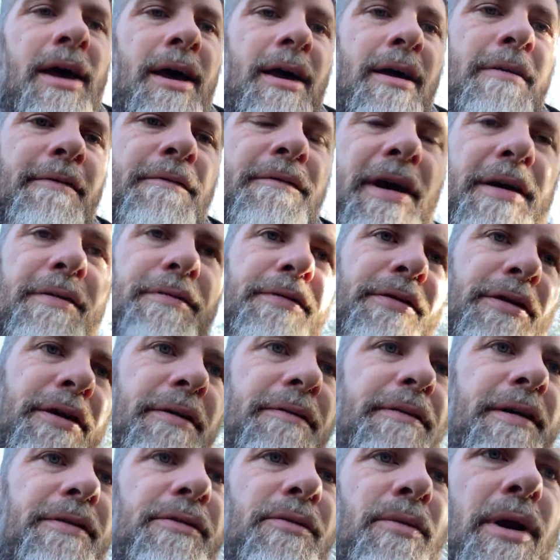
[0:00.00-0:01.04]

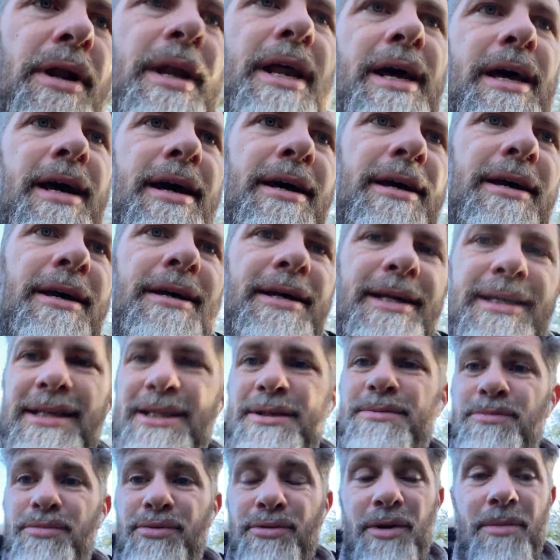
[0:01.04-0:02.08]
Fifth one. This is
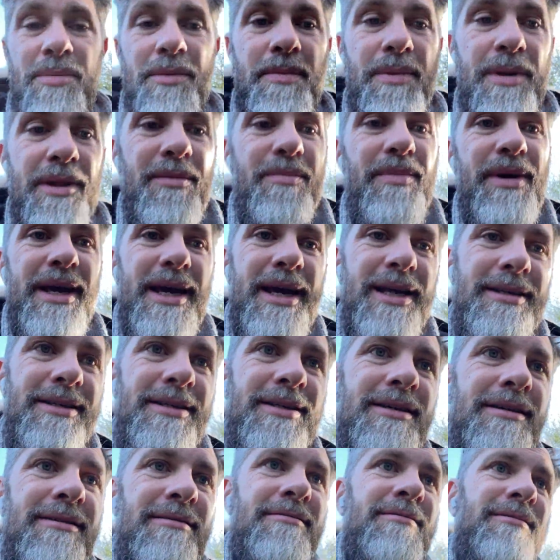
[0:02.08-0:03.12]
probably the
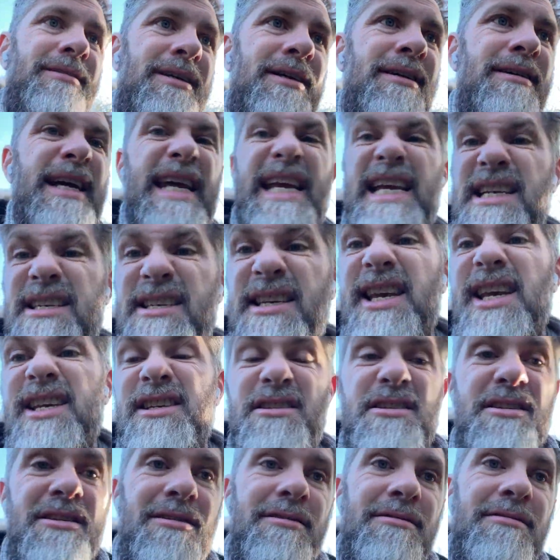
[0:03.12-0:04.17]
biggest,
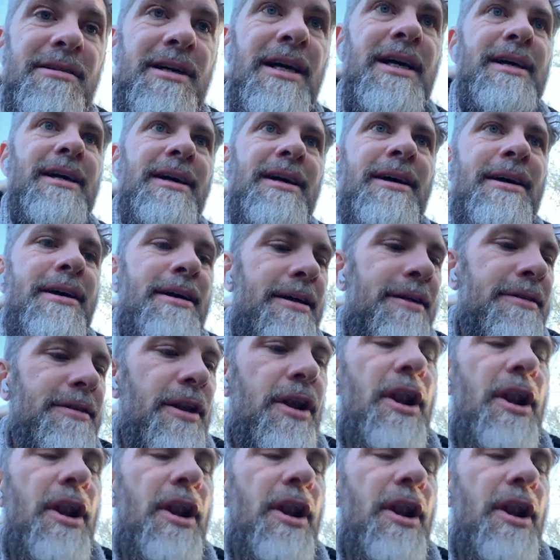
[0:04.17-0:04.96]
easiest, the